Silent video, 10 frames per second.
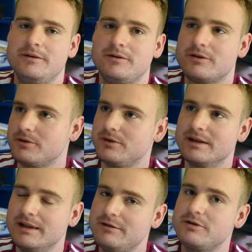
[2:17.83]
through the
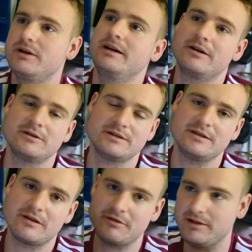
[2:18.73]
liver, it goes
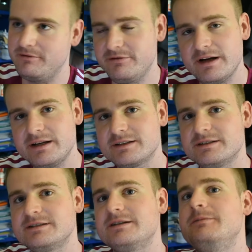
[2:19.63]
into the lymphatic
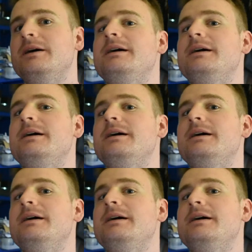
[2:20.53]
system,